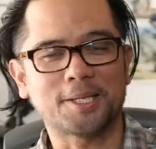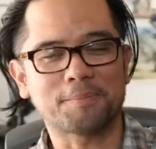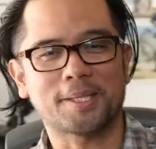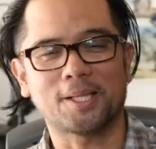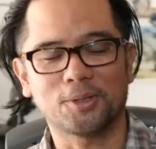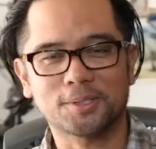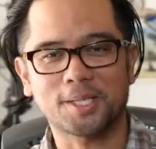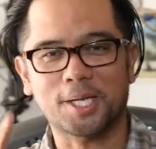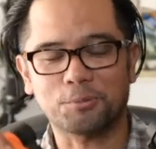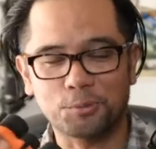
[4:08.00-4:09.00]
something that looks
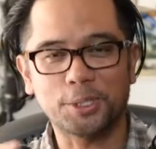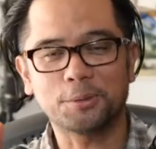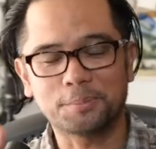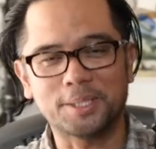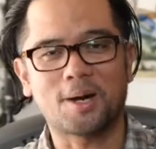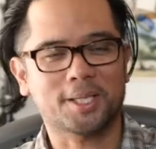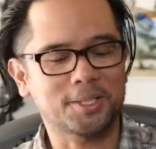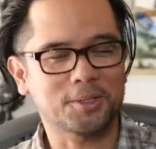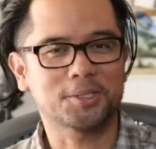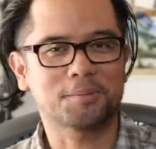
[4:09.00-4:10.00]
like real
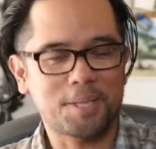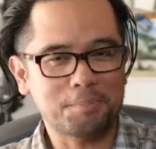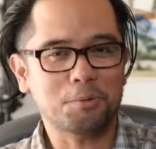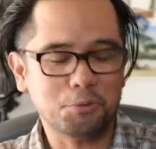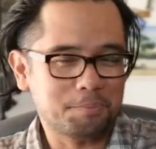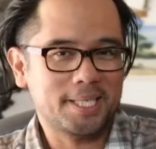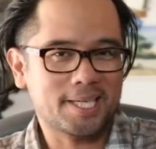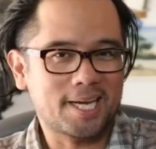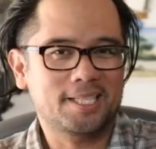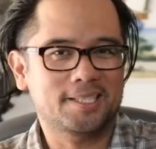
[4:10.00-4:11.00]
binoculars, people would be
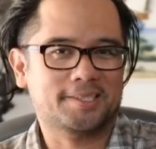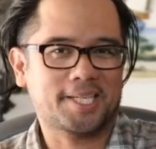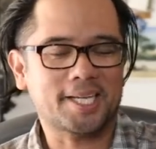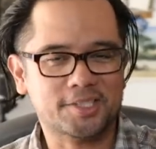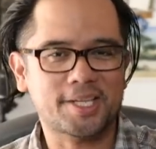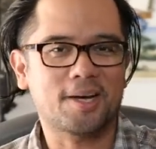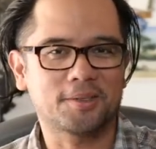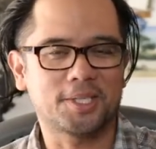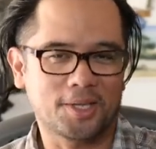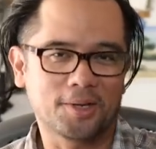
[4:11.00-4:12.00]
kind of sketched
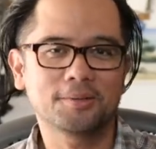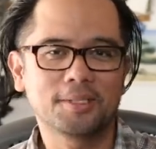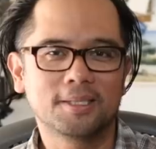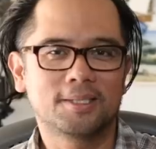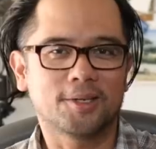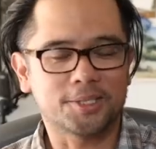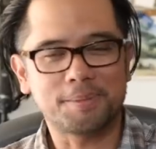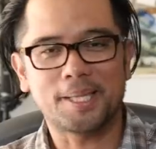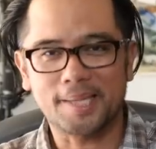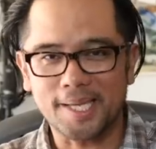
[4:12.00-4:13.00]
out, you know? They're gonna
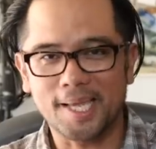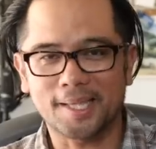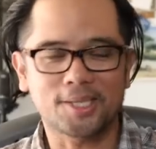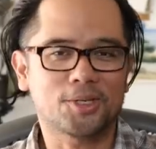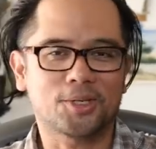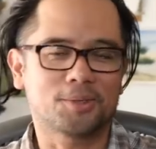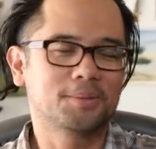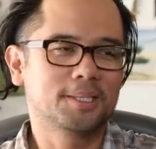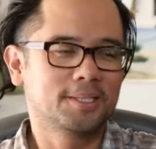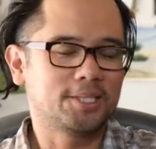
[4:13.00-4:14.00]
be thinking that you're
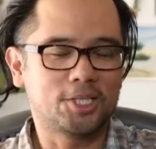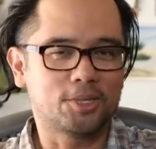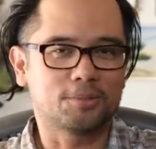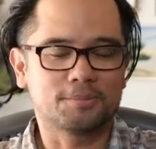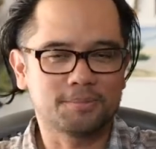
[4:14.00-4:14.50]
you know,